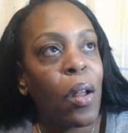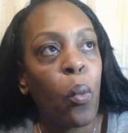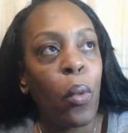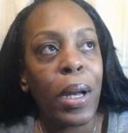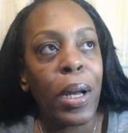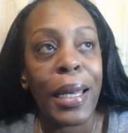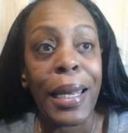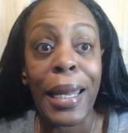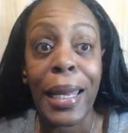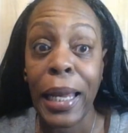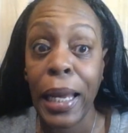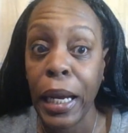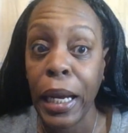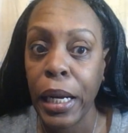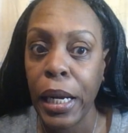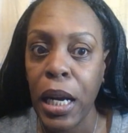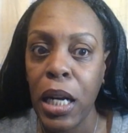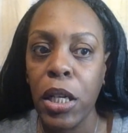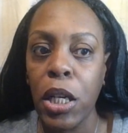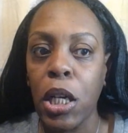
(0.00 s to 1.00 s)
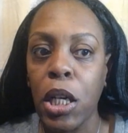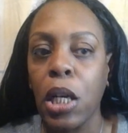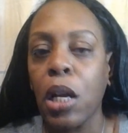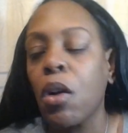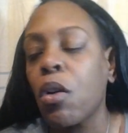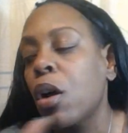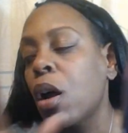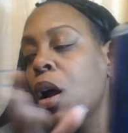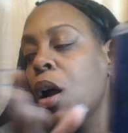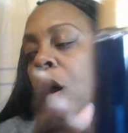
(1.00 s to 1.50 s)
get it you know
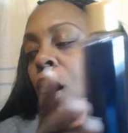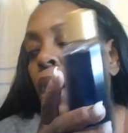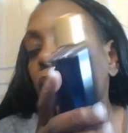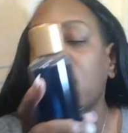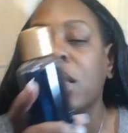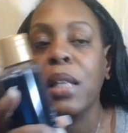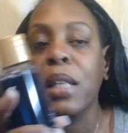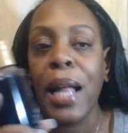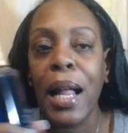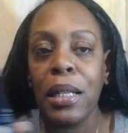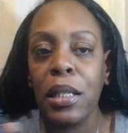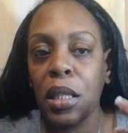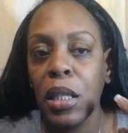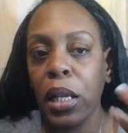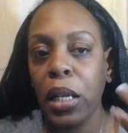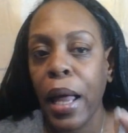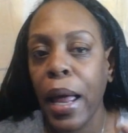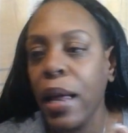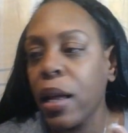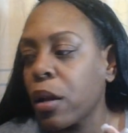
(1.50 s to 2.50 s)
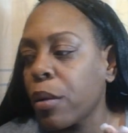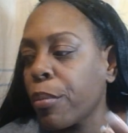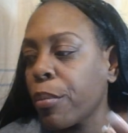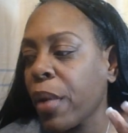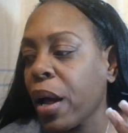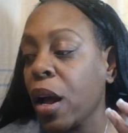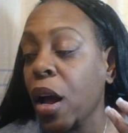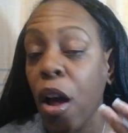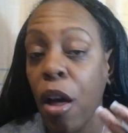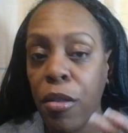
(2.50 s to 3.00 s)
that's like my other
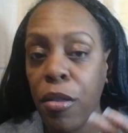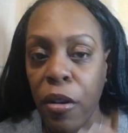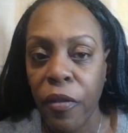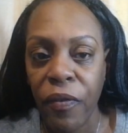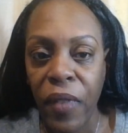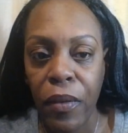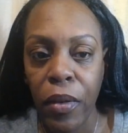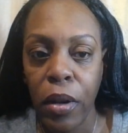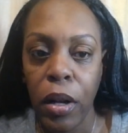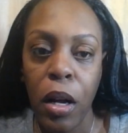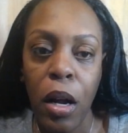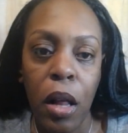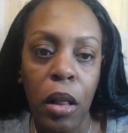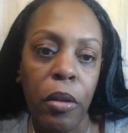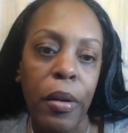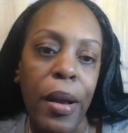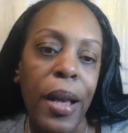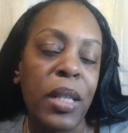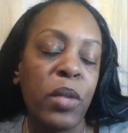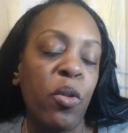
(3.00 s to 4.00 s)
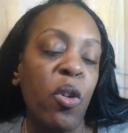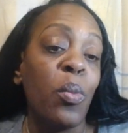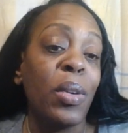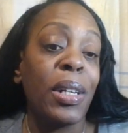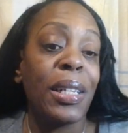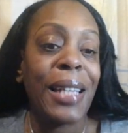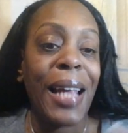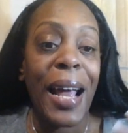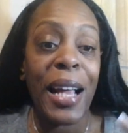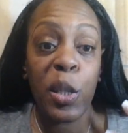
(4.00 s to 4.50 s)
favorite color as well besides
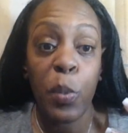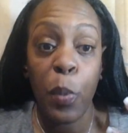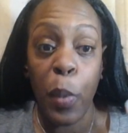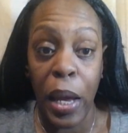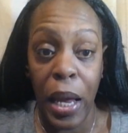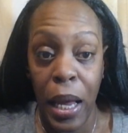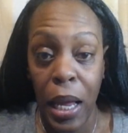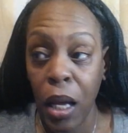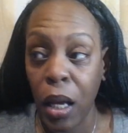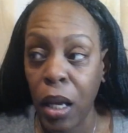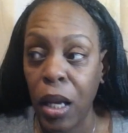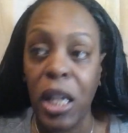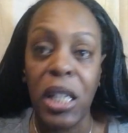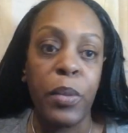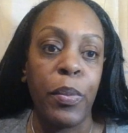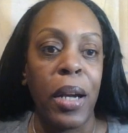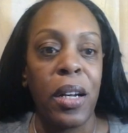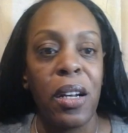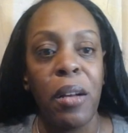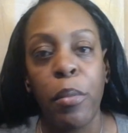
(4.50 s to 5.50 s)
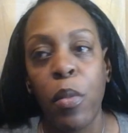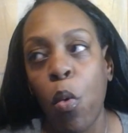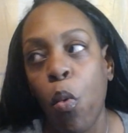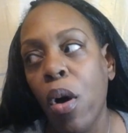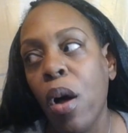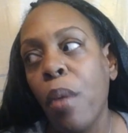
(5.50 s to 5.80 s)
pink is my number one but